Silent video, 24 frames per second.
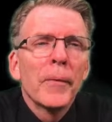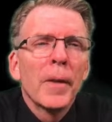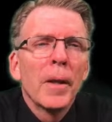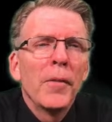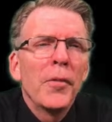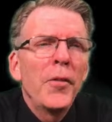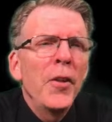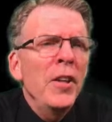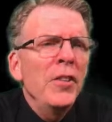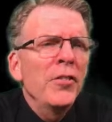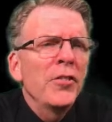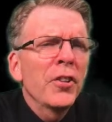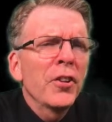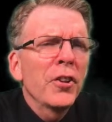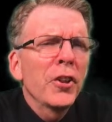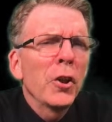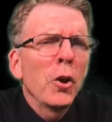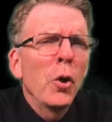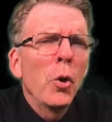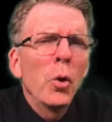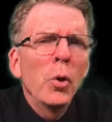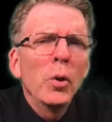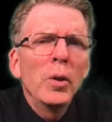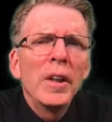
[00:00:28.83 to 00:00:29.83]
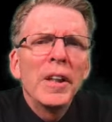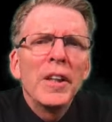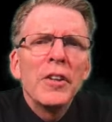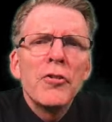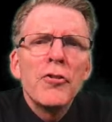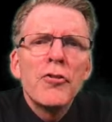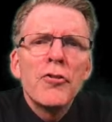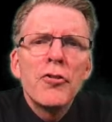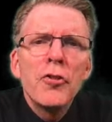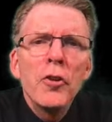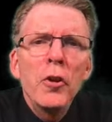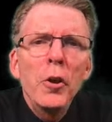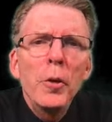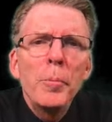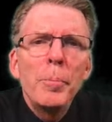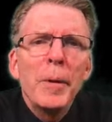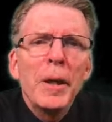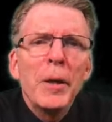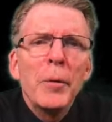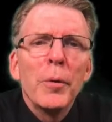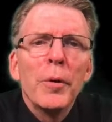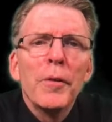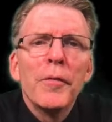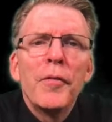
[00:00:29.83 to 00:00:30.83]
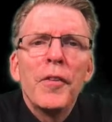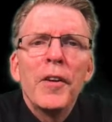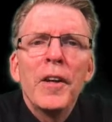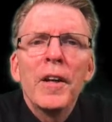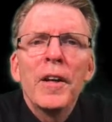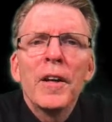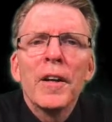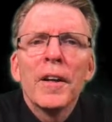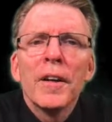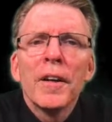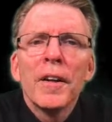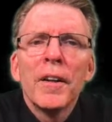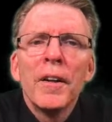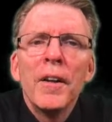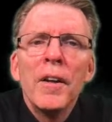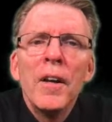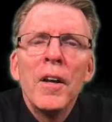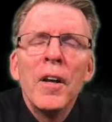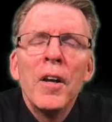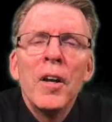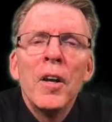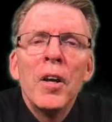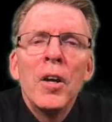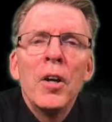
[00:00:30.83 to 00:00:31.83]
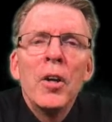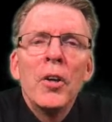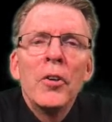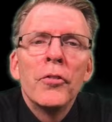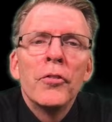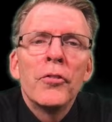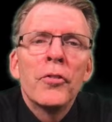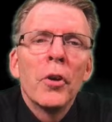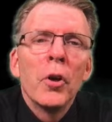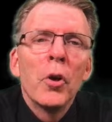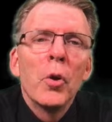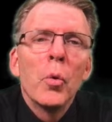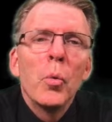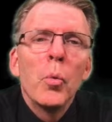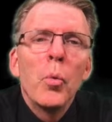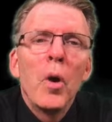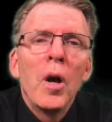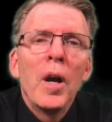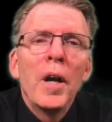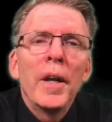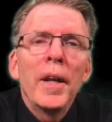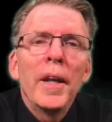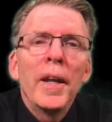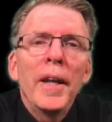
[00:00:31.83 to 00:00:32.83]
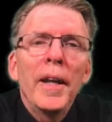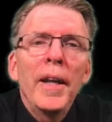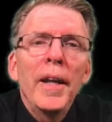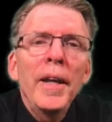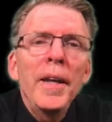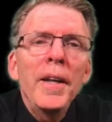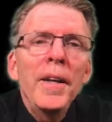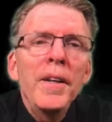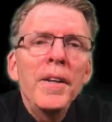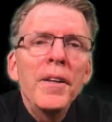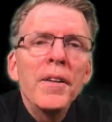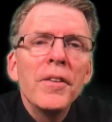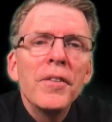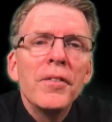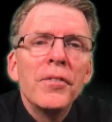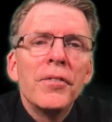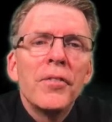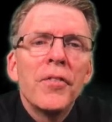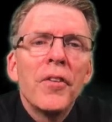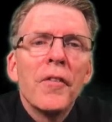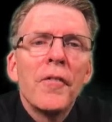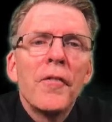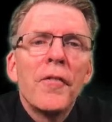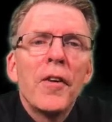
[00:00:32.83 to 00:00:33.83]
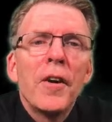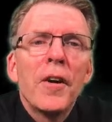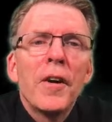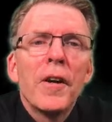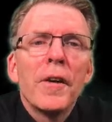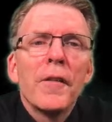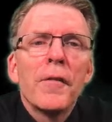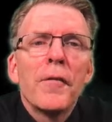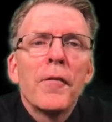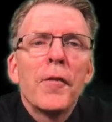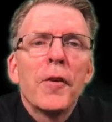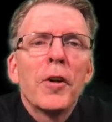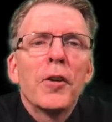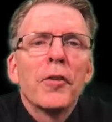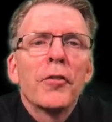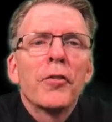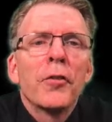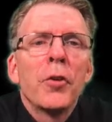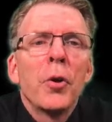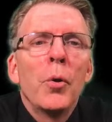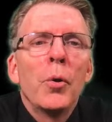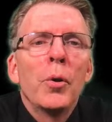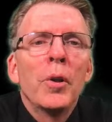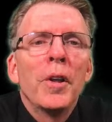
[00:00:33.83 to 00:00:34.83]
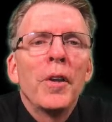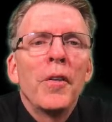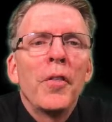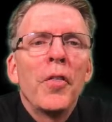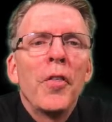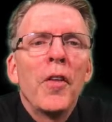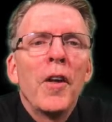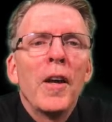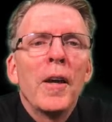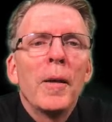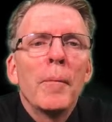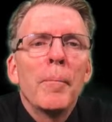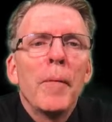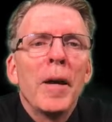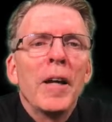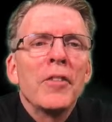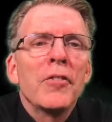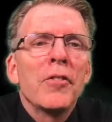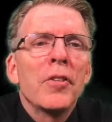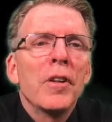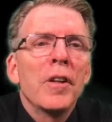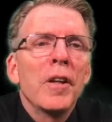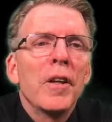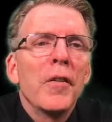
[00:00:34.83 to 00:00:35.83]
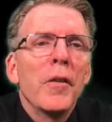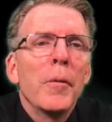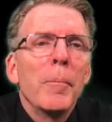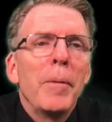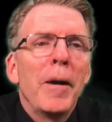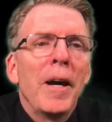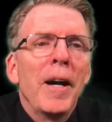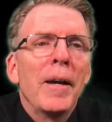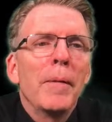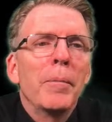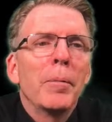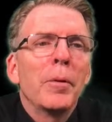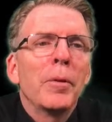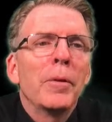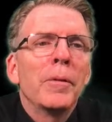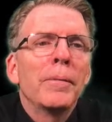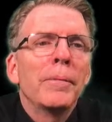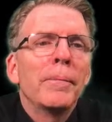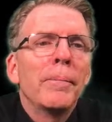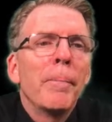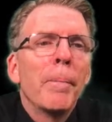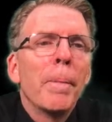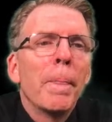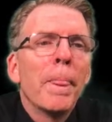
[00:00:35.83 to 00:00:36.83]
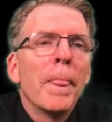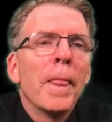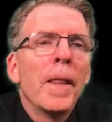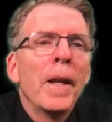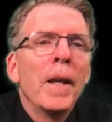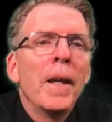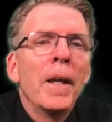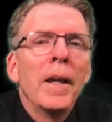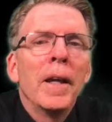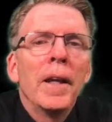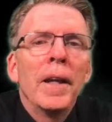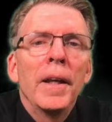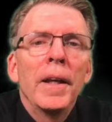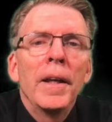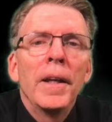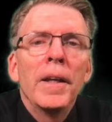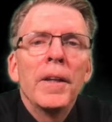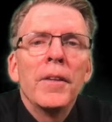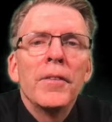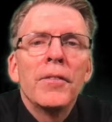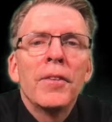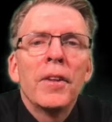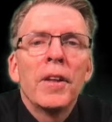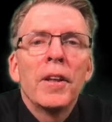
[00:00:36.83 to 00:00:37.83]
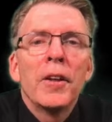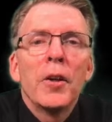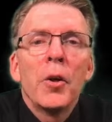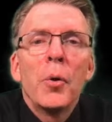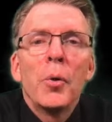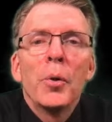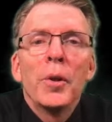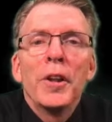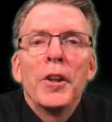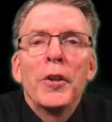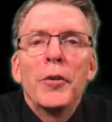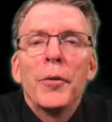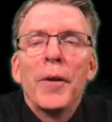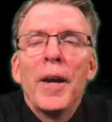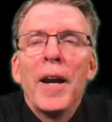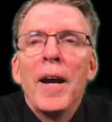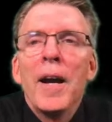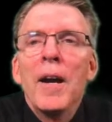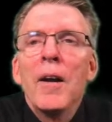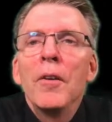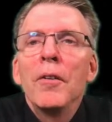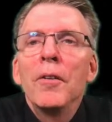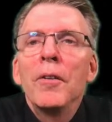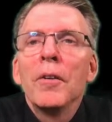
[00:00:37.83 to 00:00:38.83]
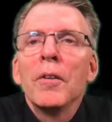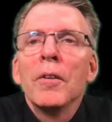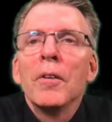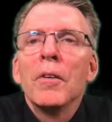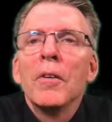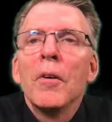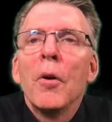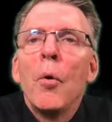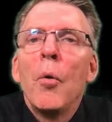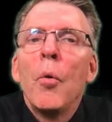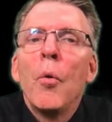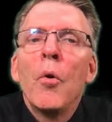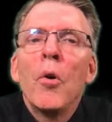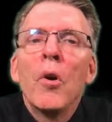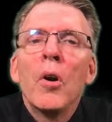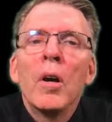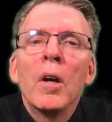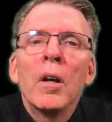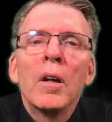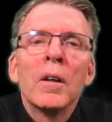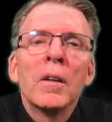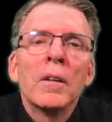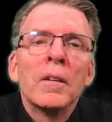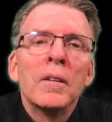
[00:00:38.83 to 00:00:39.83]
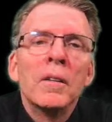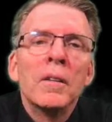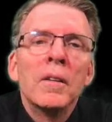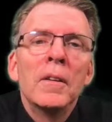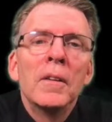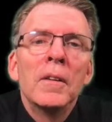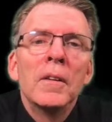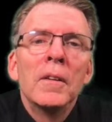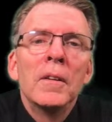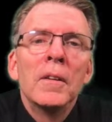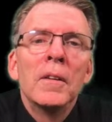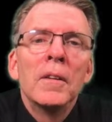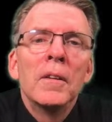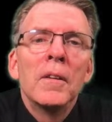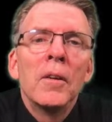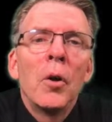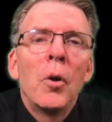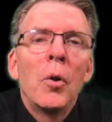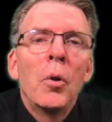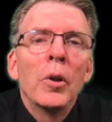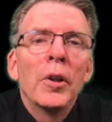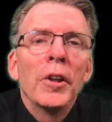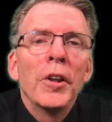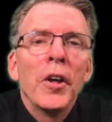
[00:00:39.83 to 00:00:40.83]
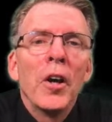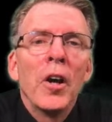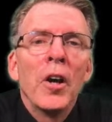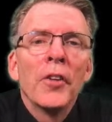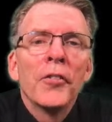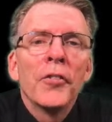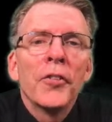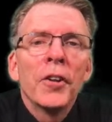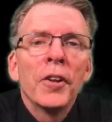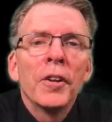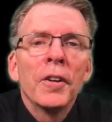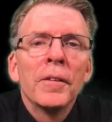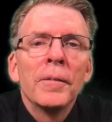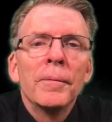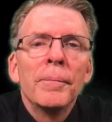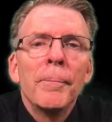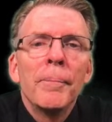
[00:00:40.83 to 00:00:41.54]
Things that are holy should be revered. So what is the very first holy thing mentioned in the Bible? Is it holy ground or holy altar?